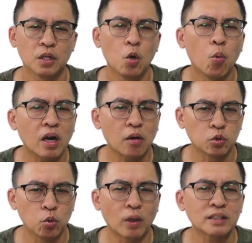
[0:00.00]
work out to
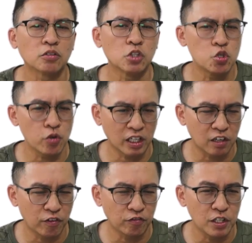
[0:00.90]

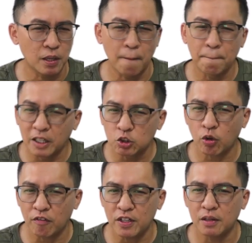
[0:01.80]
1,350 per square
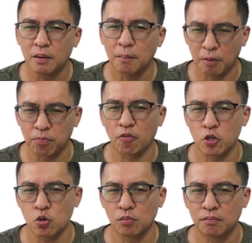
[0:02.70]
feet per plot ratio,